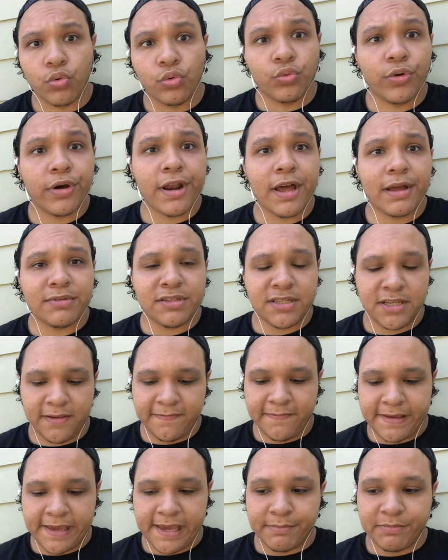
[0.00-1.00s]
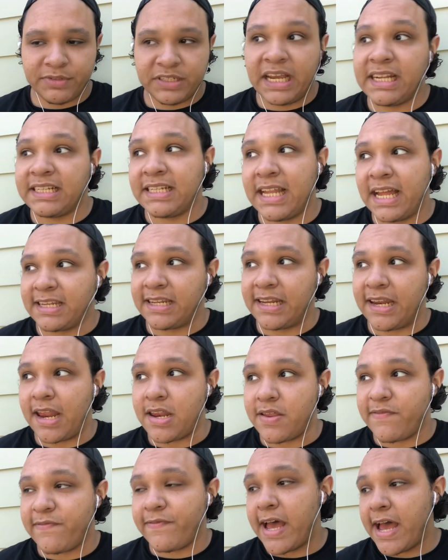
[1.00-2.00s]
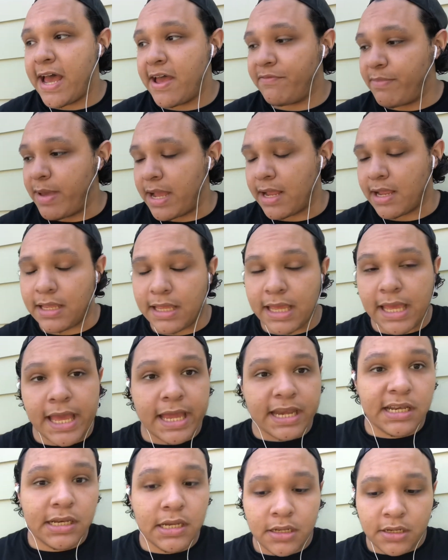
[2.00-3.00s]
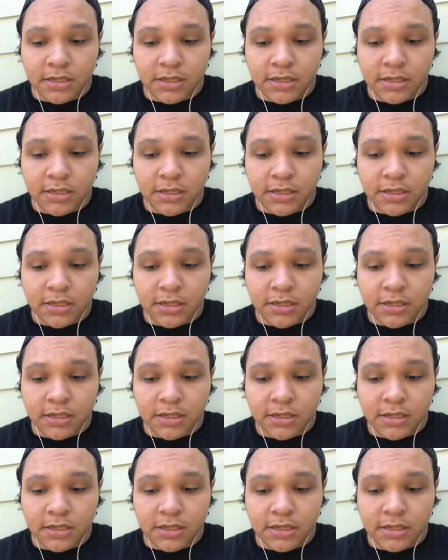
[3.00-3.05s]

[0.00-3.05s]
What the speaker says: What up, G-Fam? Dinosaur95 back again.